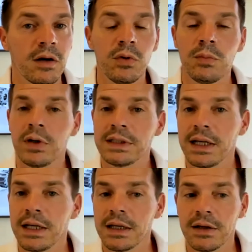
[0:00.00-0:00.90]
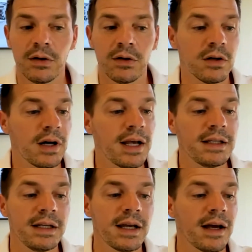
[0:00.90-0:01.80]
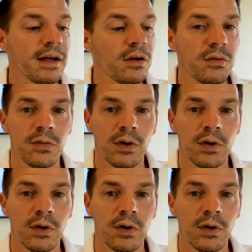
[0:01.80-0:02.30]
a Bimotech, or any kind of